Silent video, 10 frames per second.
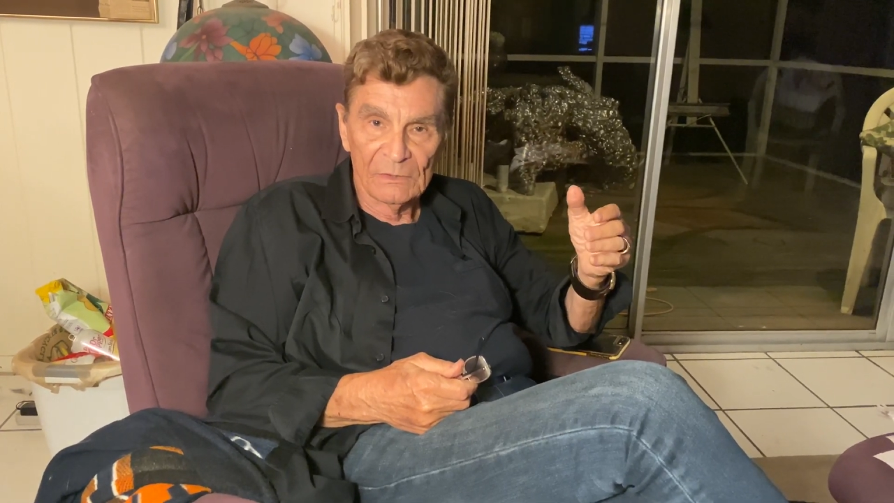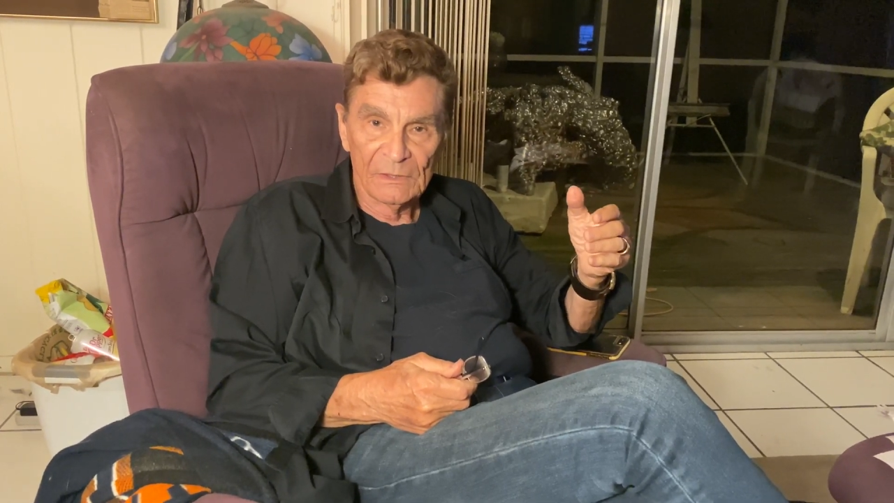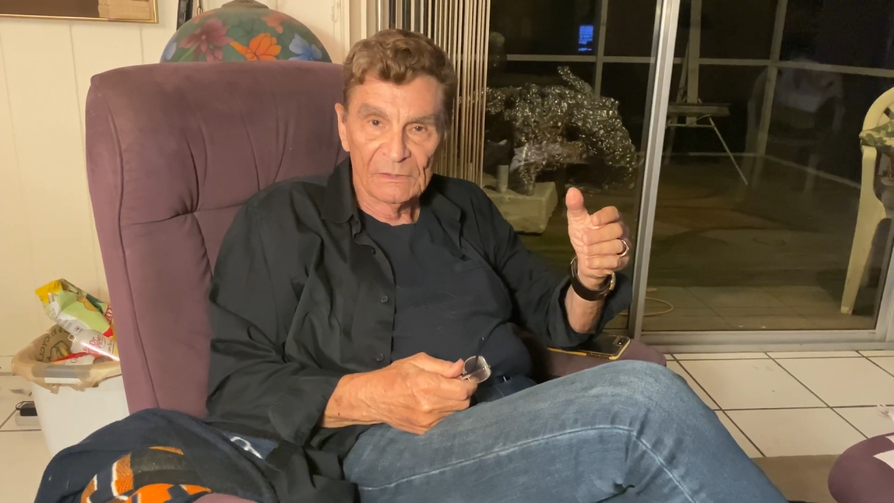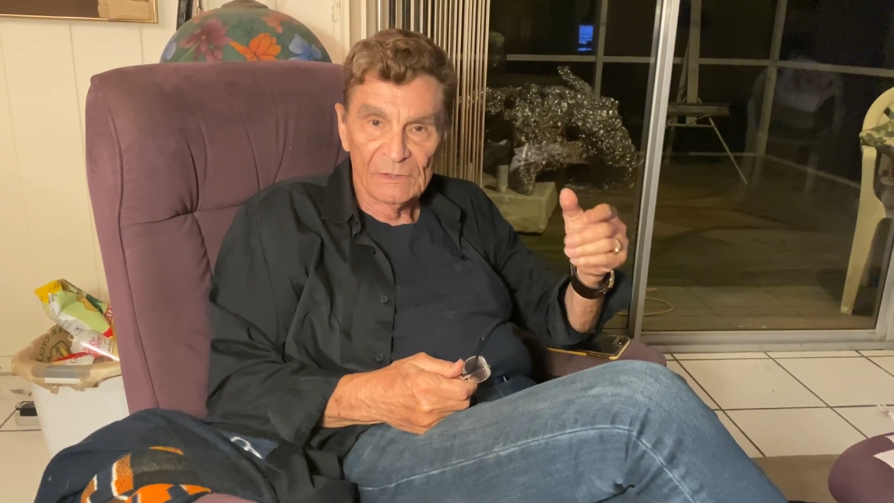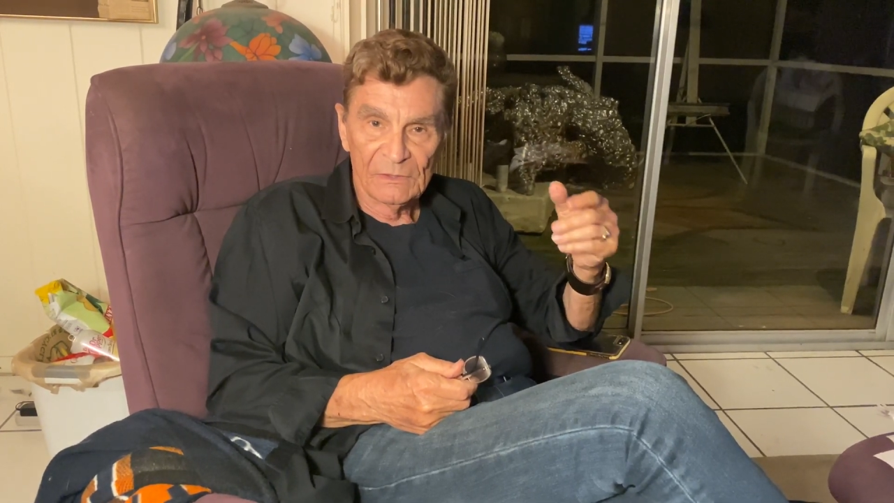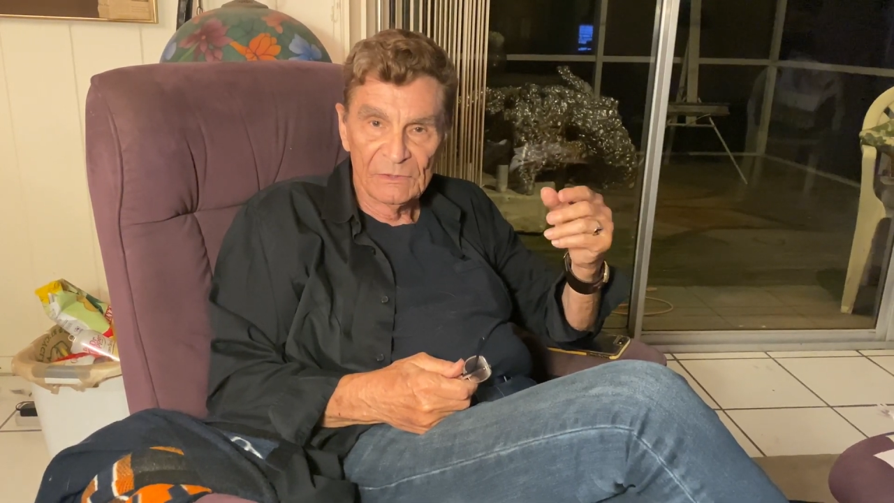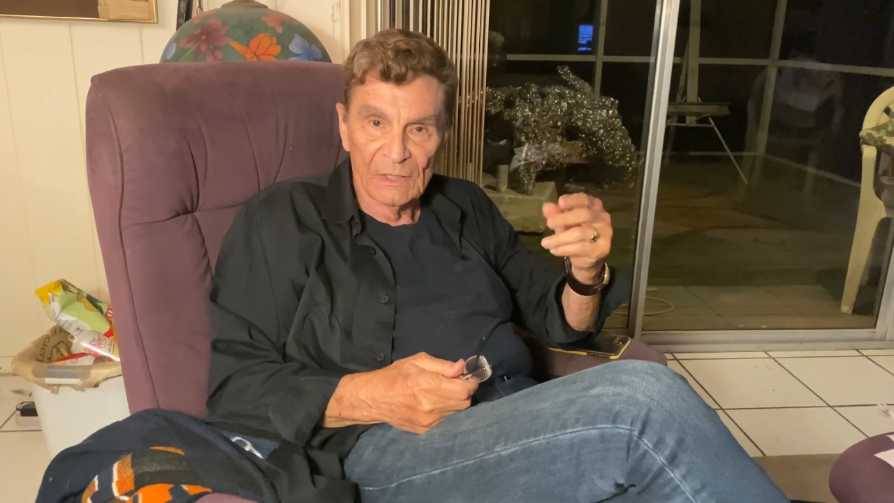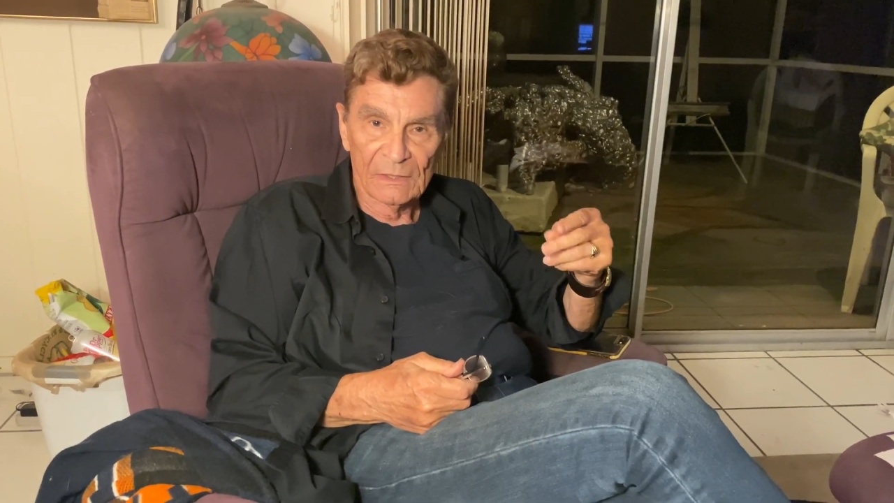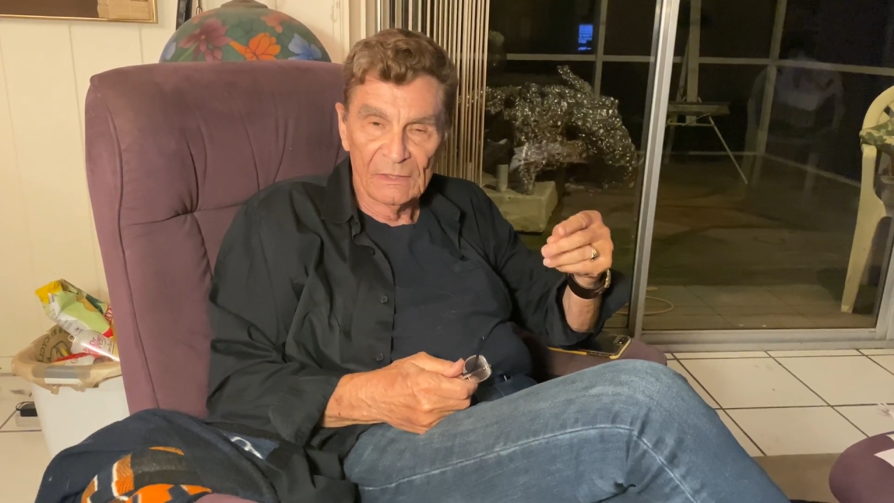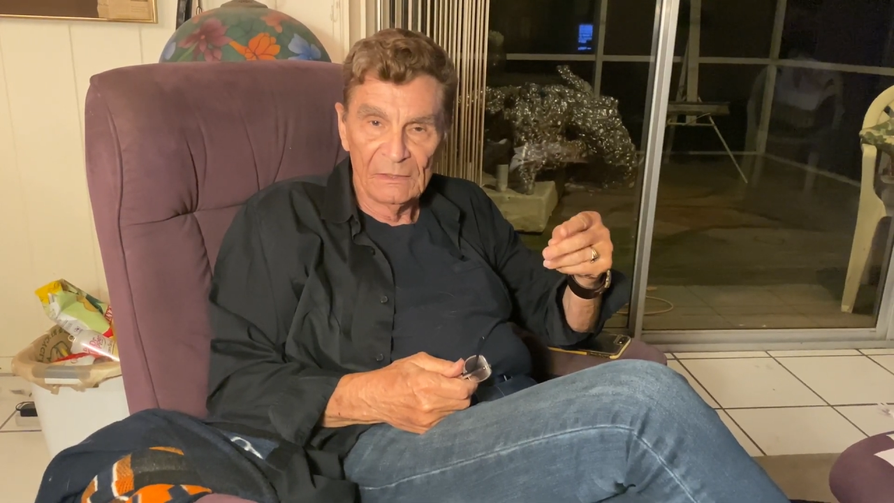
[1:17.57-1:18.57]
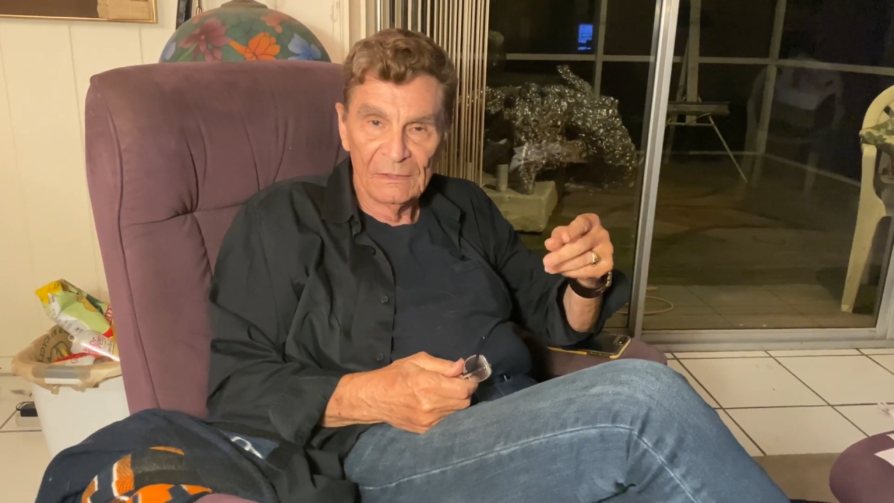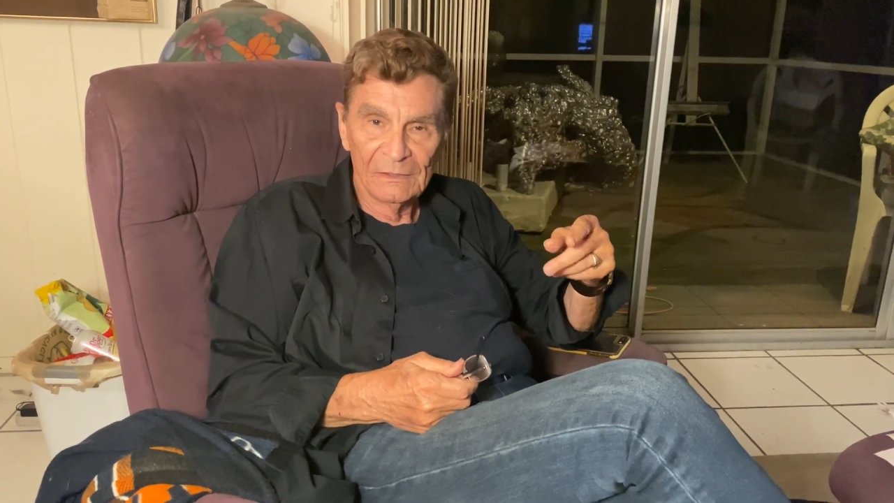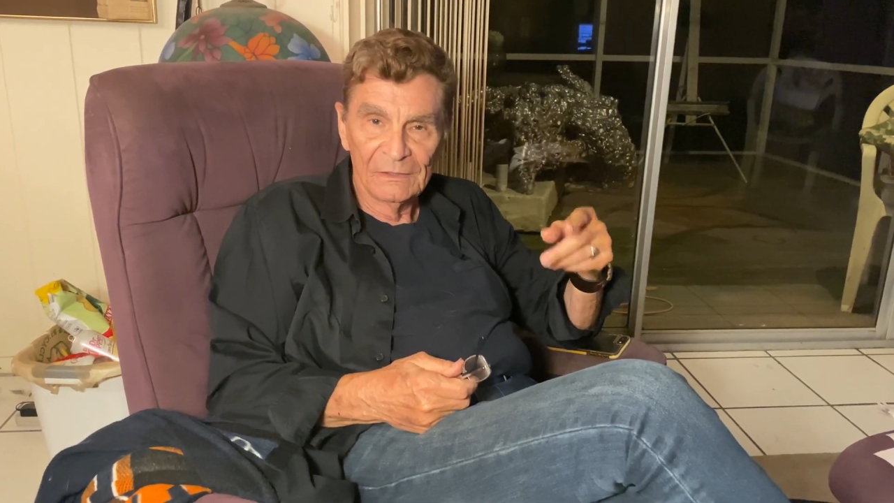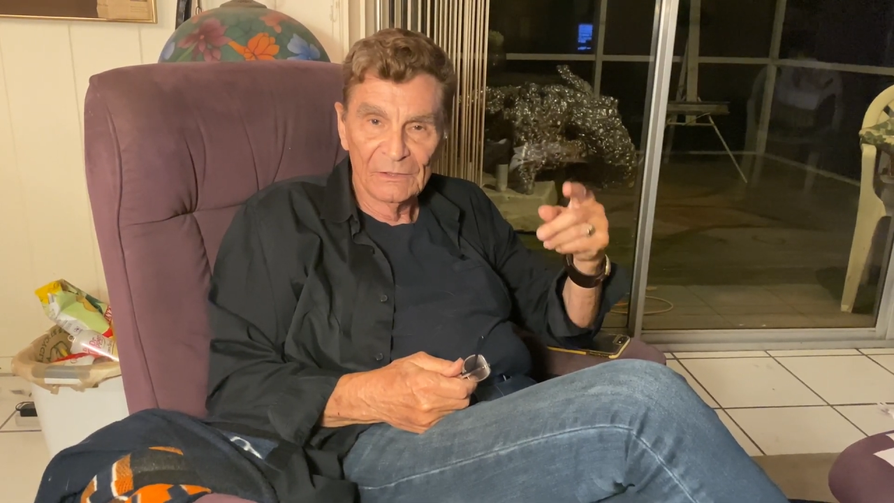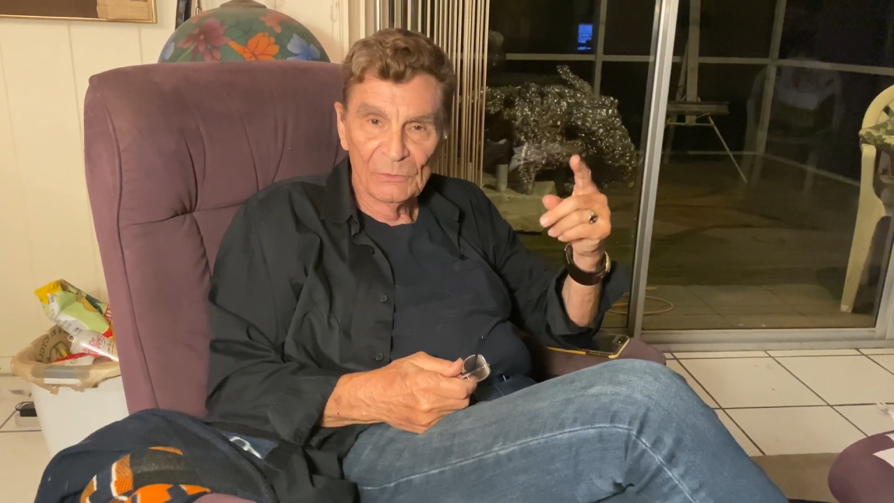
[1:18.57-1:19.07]
in Kentucky,
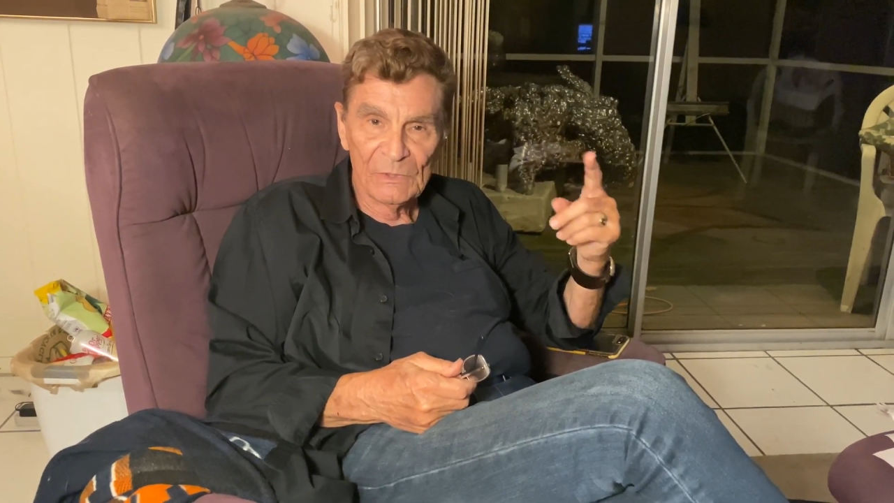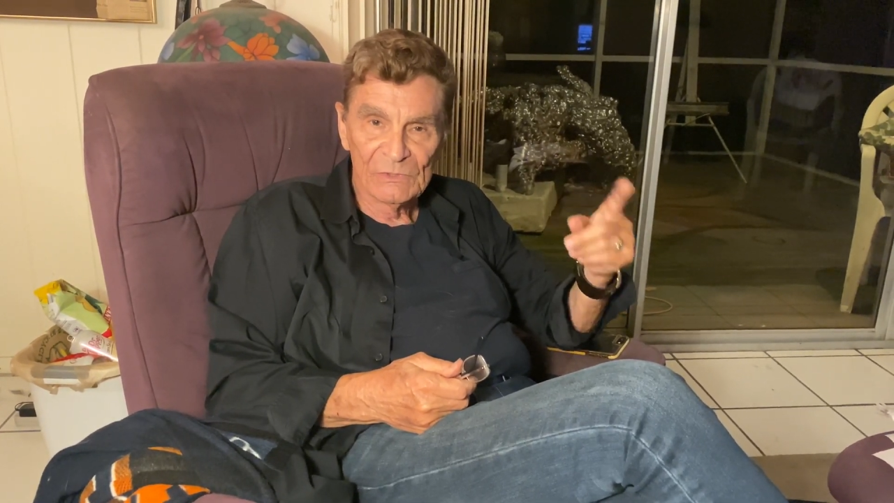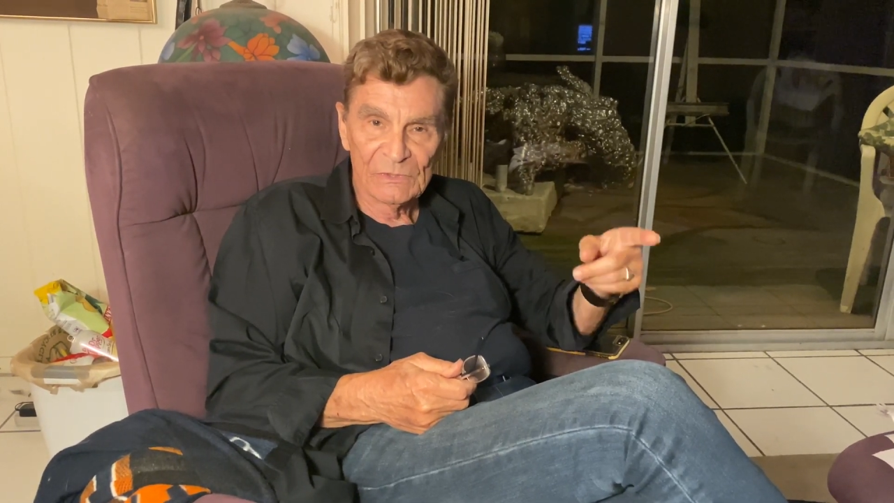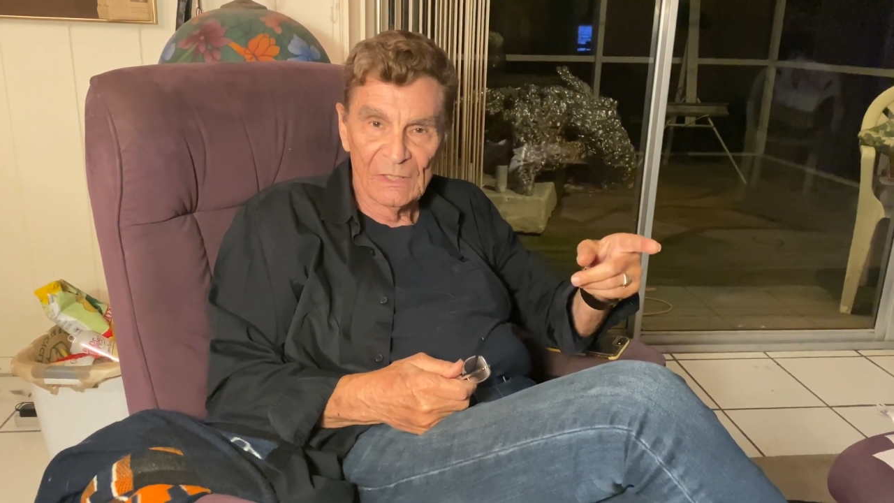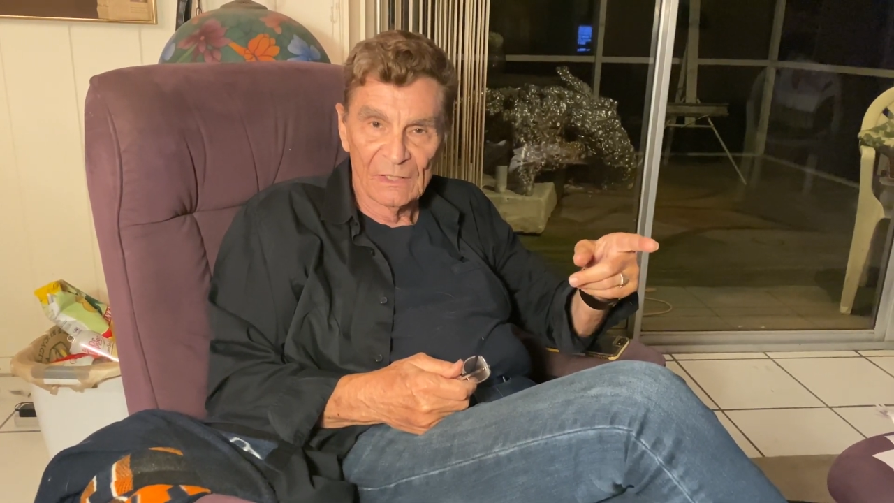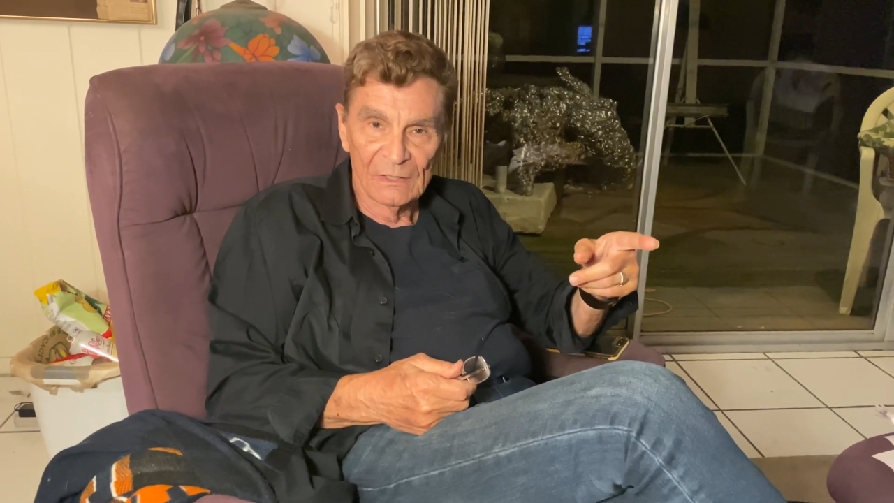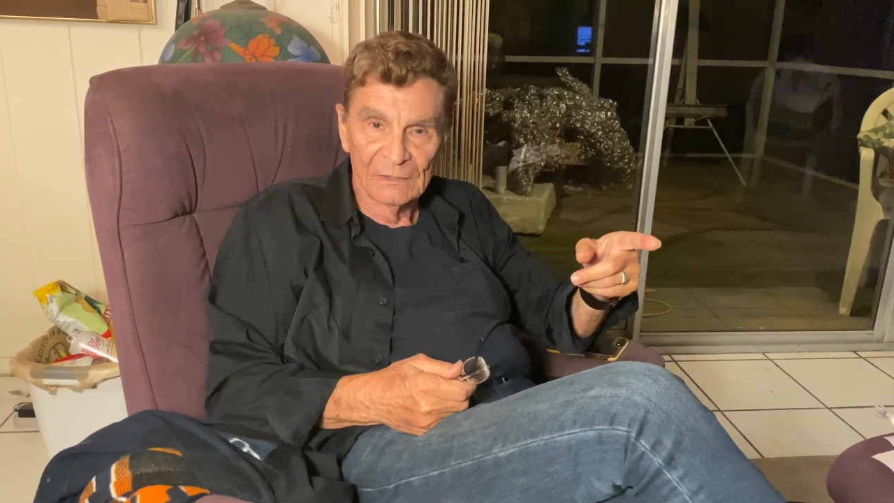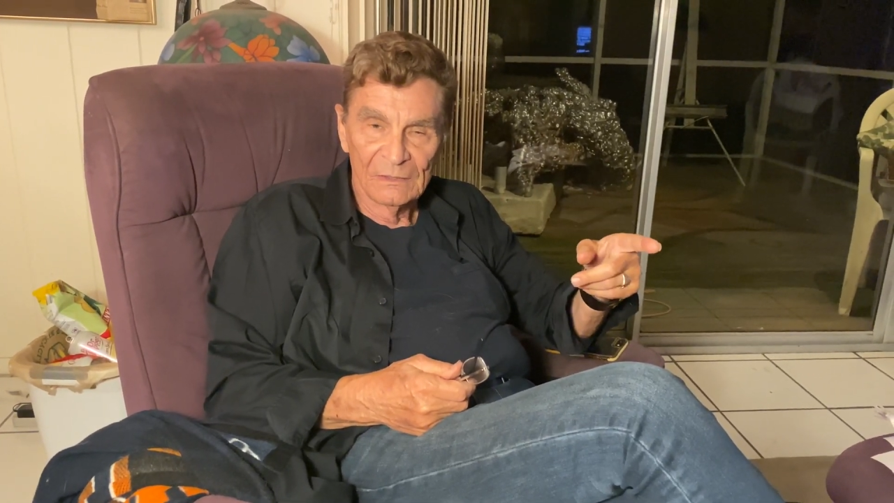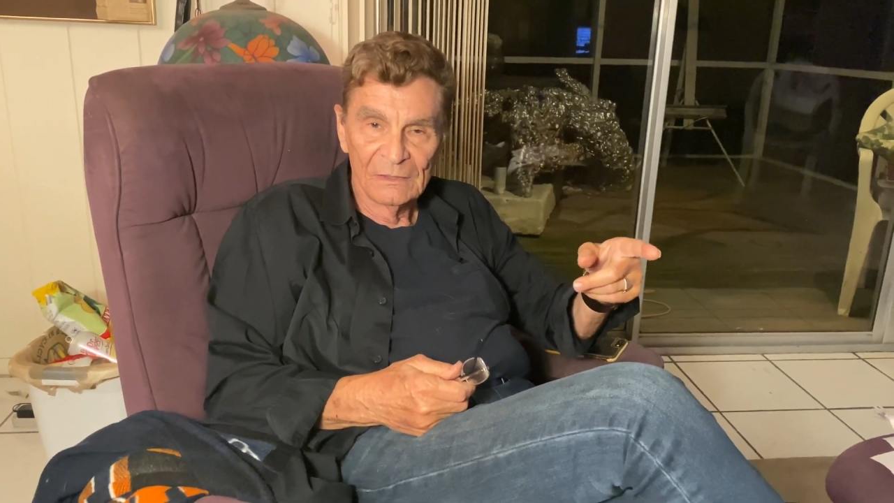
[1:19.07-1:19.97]
Louisiana,